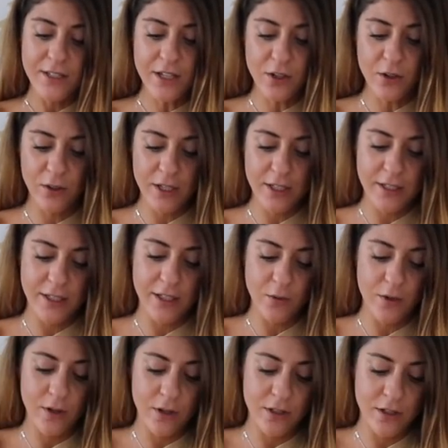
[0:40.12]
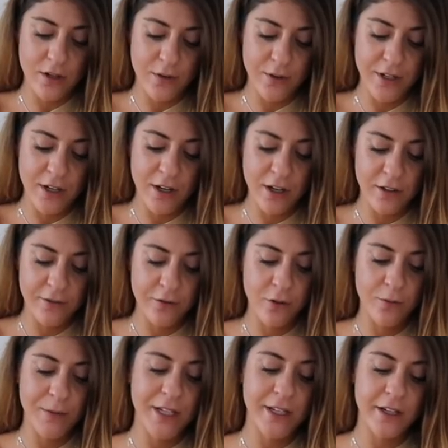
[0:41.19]
So let's see what is going on
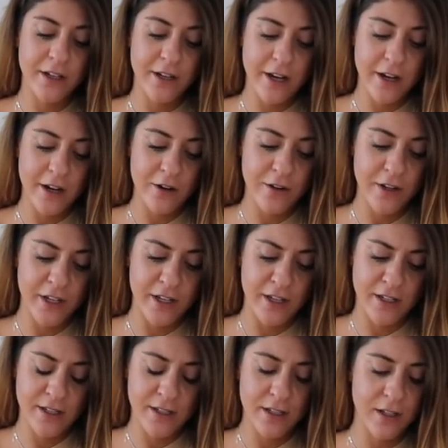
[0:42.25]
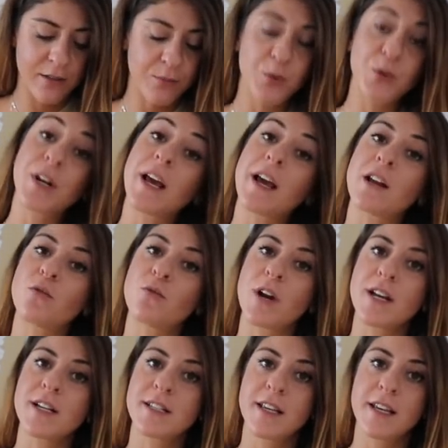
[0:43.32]
for my dear Aries, Sun, Moon, and
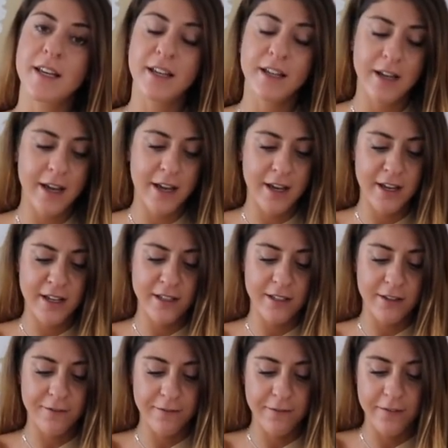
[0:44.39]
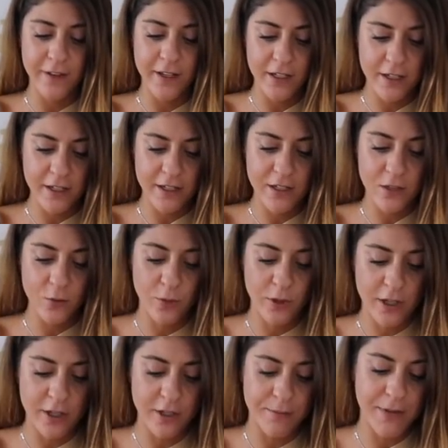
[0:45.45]
Rising, and Venus.
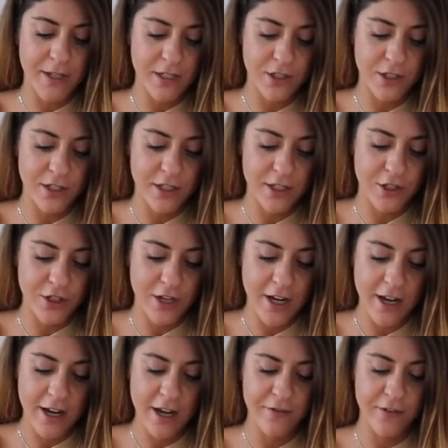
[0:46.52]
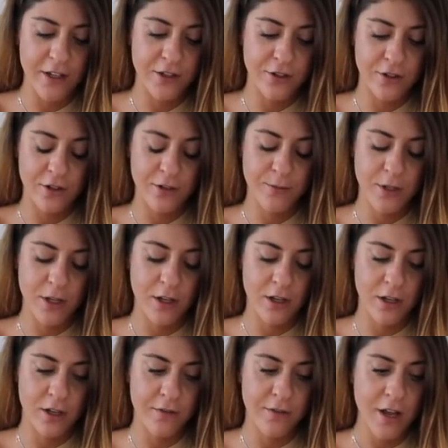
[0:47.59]
What are the messages that you have in terms
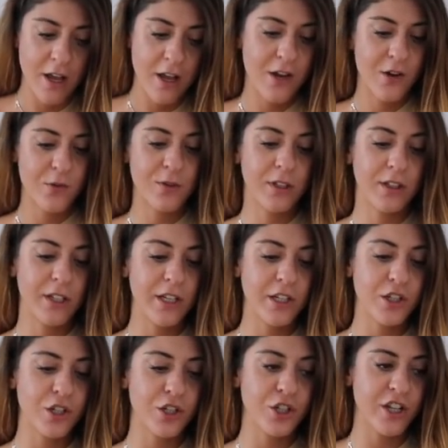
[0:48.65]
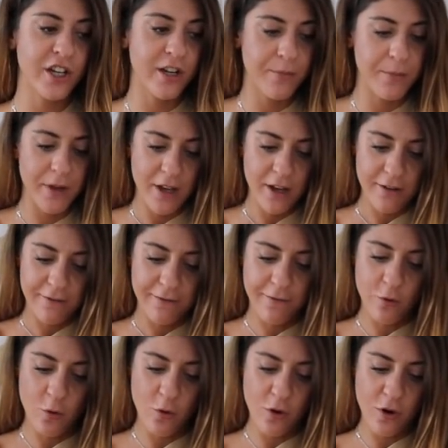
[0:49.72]
of relationship
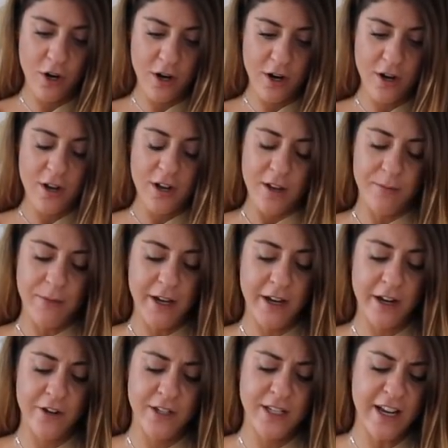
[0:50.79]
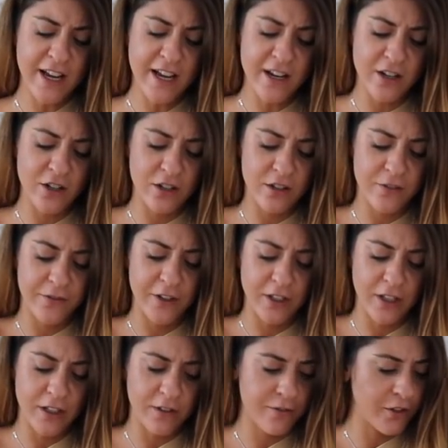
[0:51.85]
for my Aries? I got a good
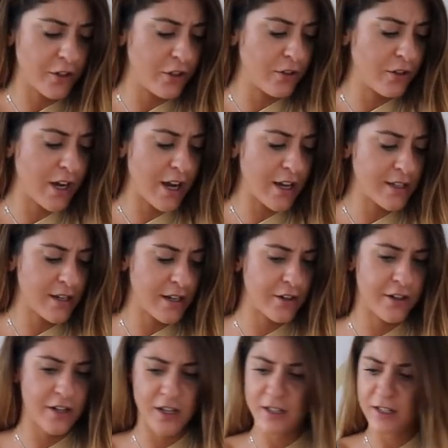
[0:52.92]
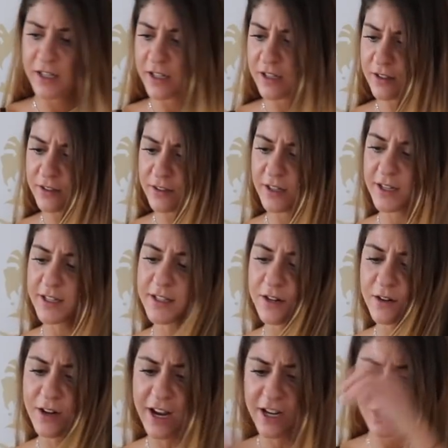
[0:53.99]
feeling for you guys, Aries. Like things
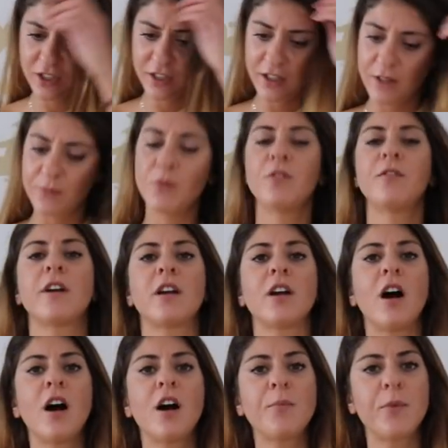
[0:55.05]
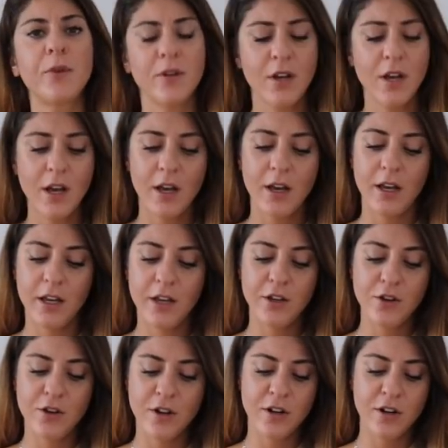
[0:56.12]
are actually moving up
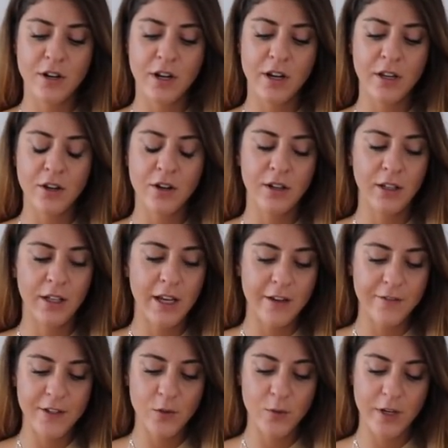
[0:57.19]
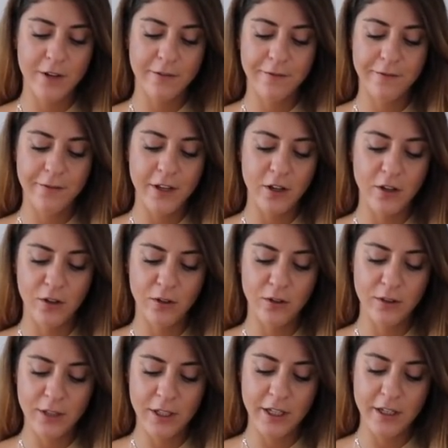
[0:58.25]
in your in your life is what I
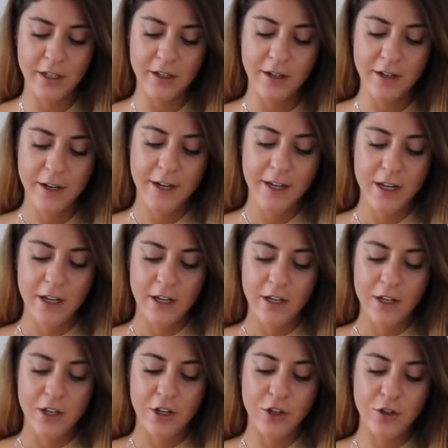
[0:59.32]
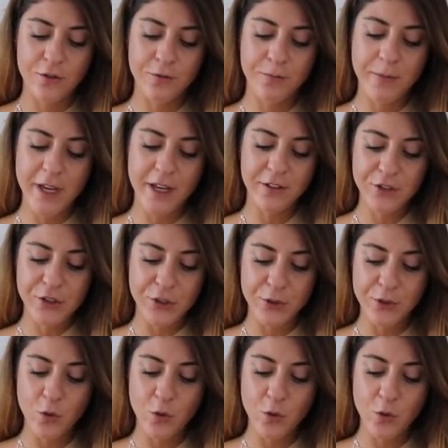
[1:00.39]
feel. Like you've been through